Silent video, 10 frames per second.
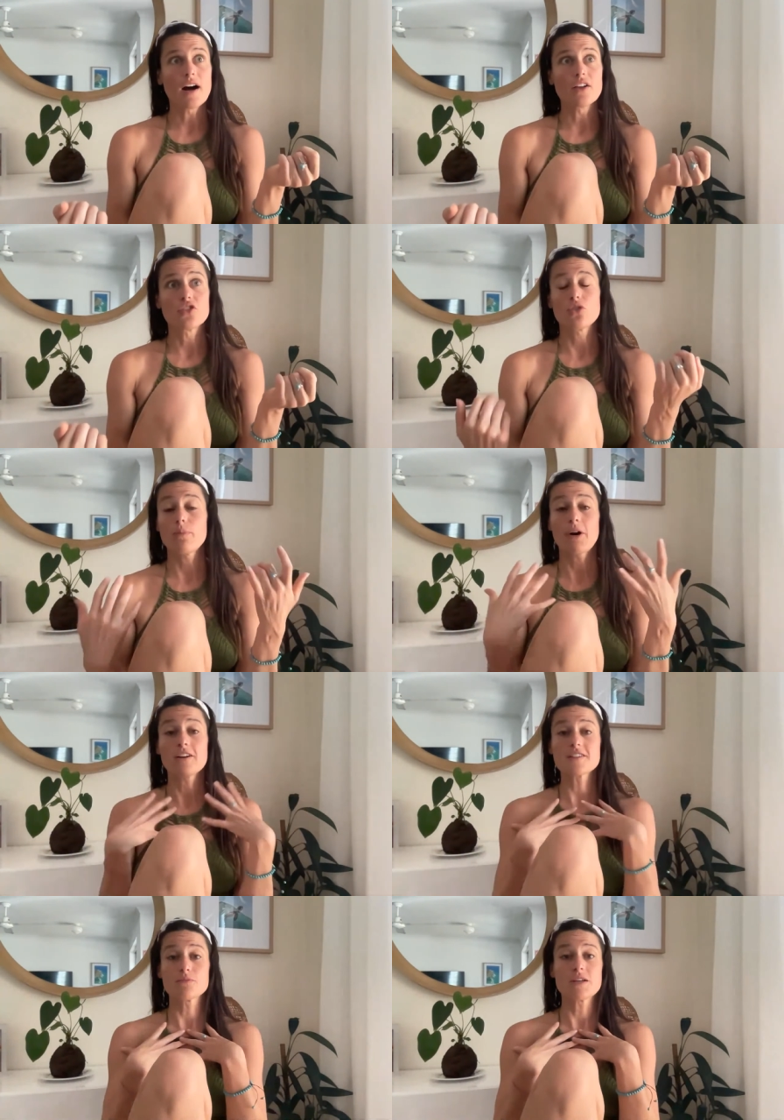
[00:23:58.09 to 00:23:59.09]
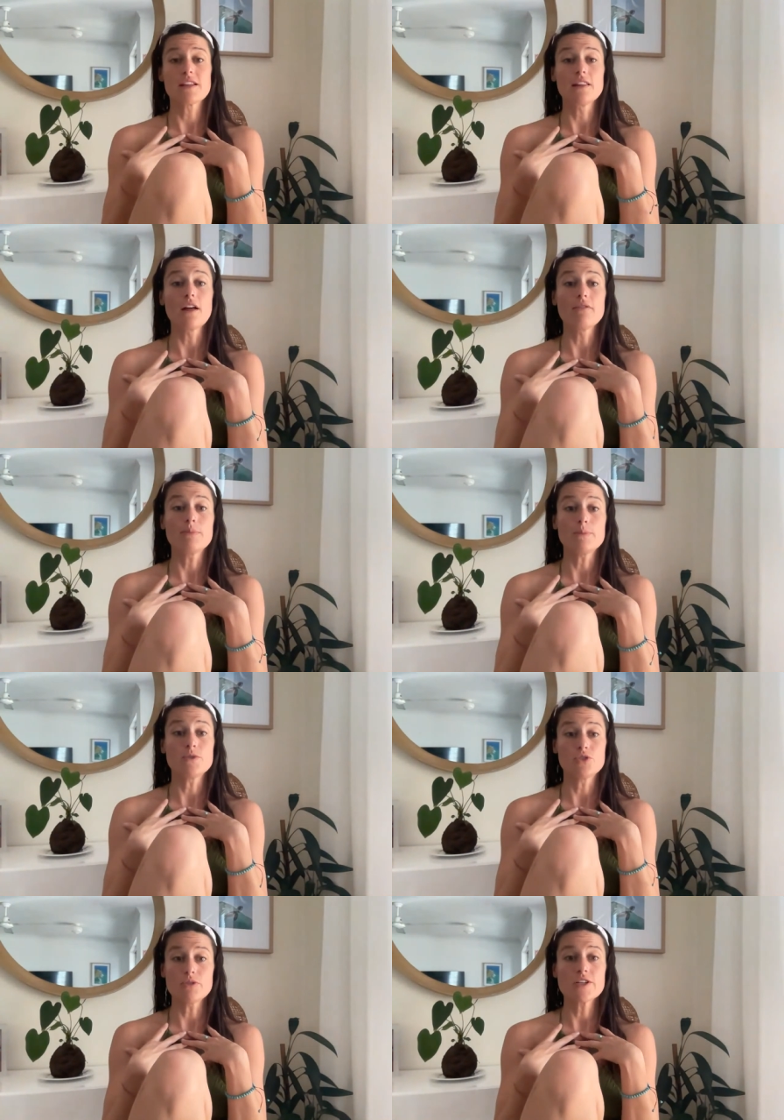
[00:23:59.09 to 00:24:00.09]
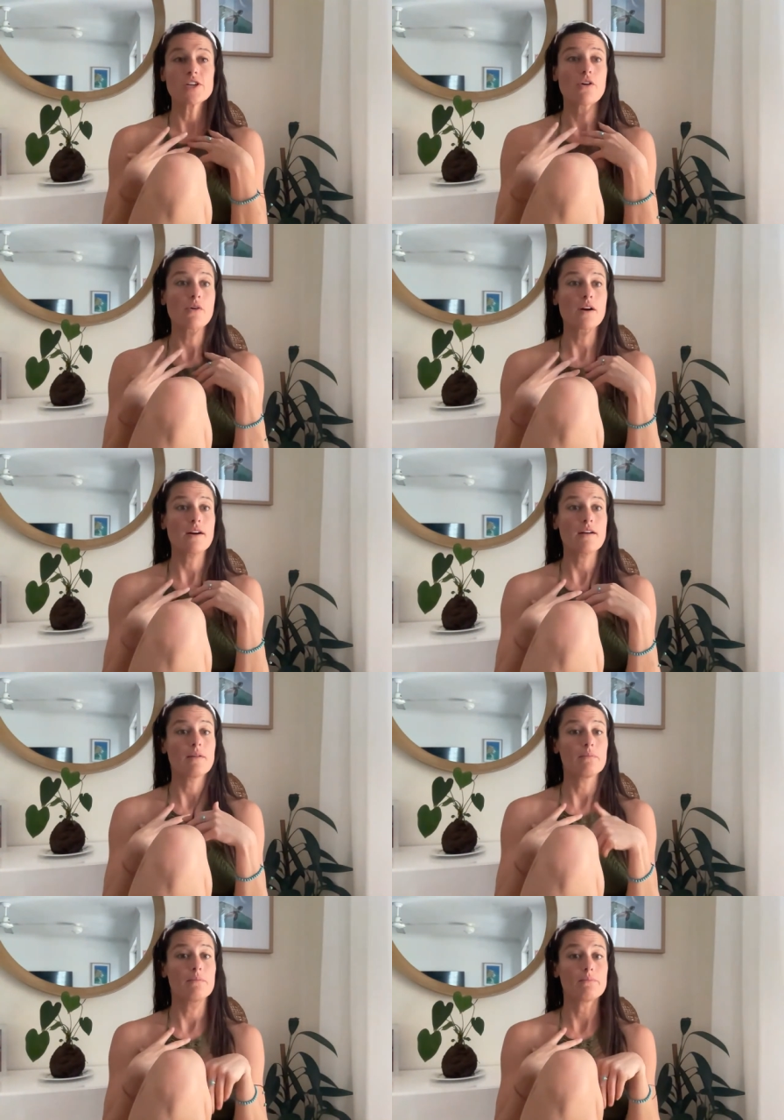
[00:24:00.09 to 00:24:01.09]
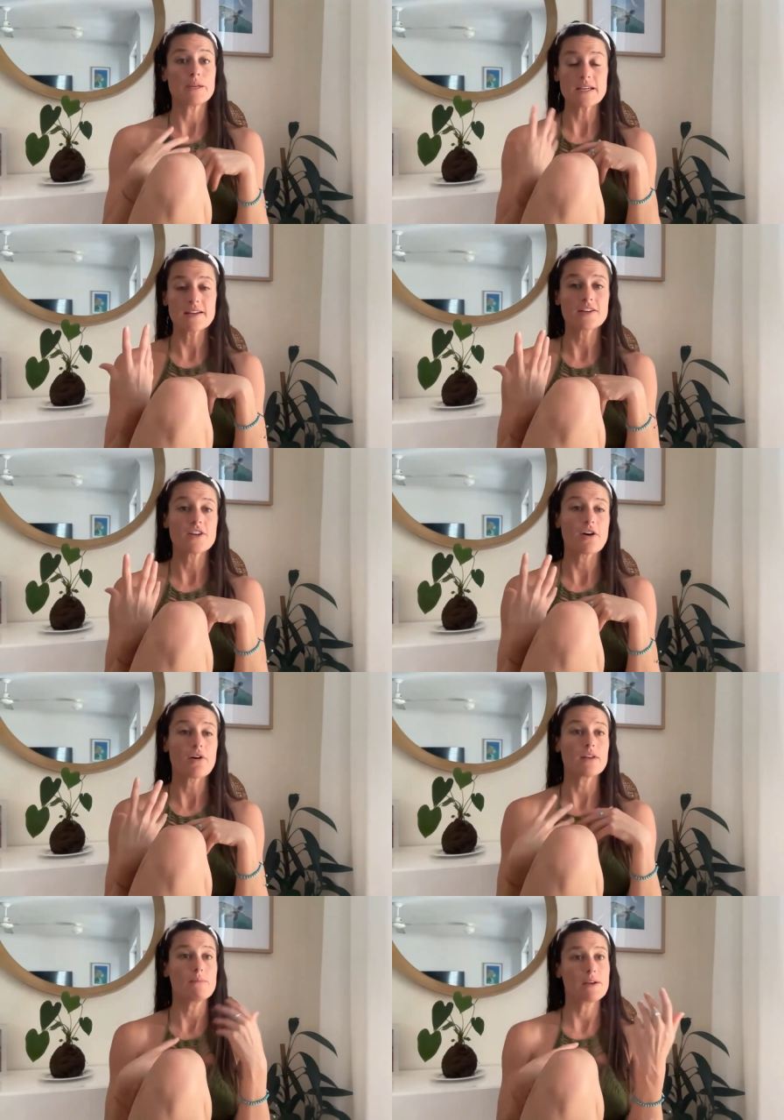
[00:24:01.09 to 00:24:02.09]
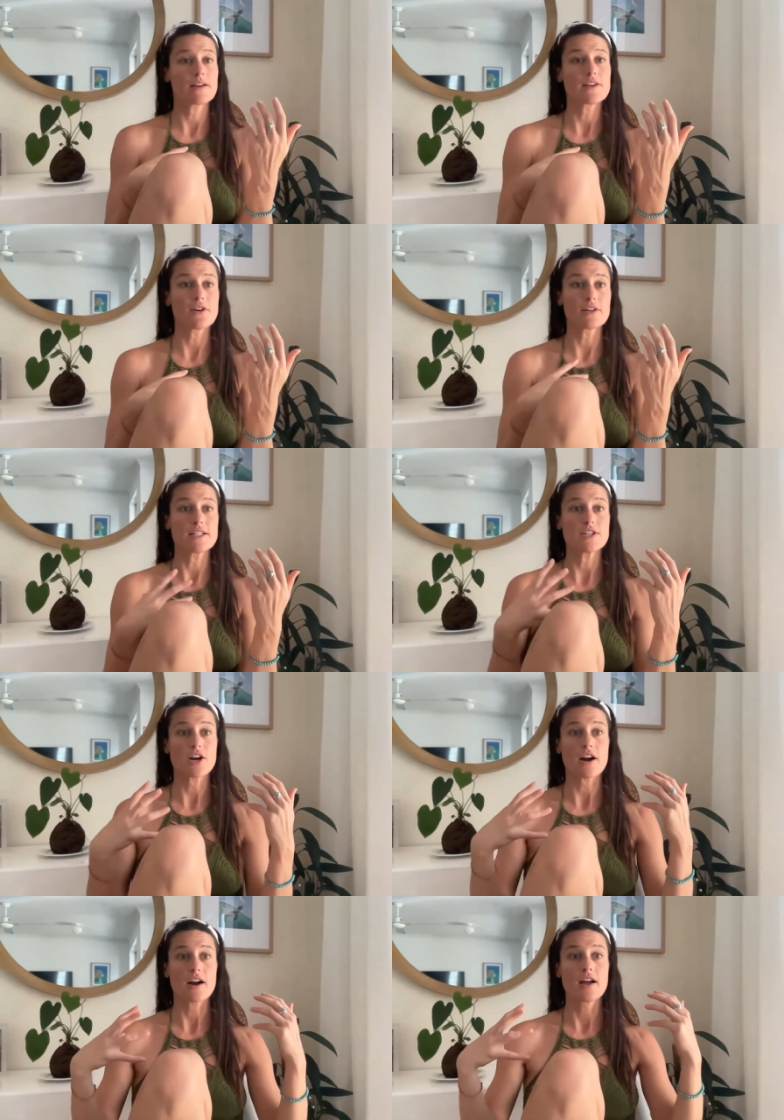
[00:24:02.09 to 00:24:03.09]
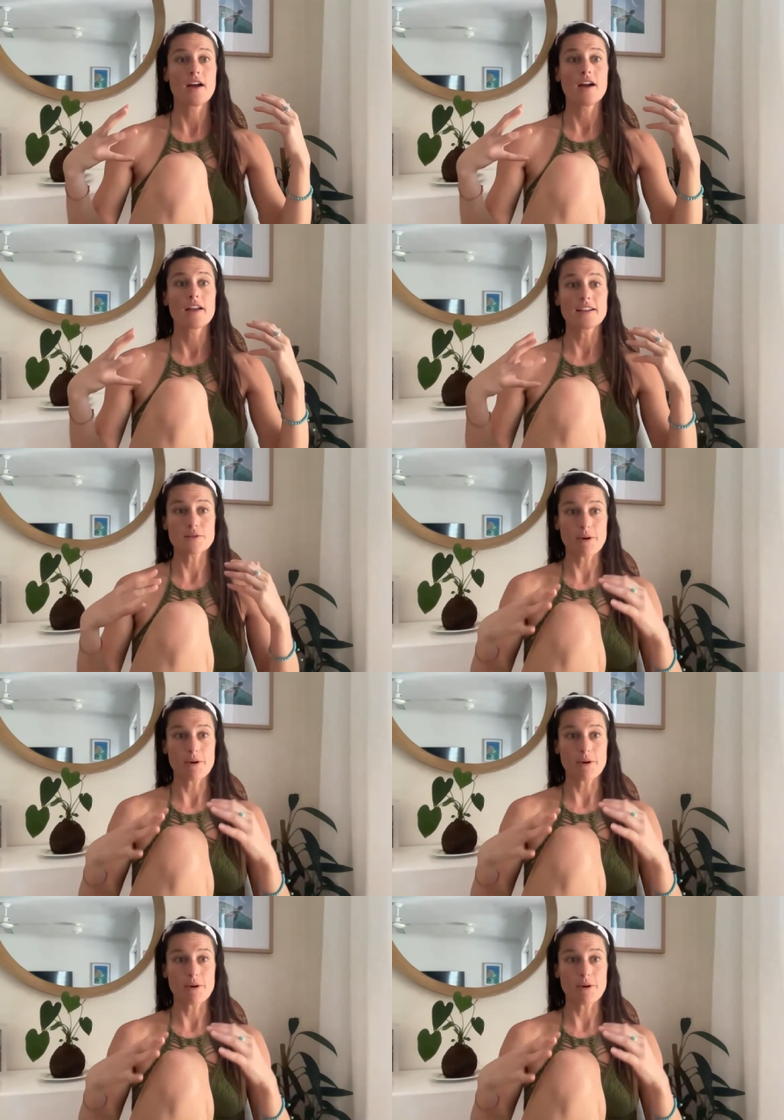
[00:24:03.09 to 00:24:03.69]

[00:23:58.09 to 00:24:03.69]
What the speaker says: So the parts of me that love doing yoga, being a yogi, being a yoga teacher, get to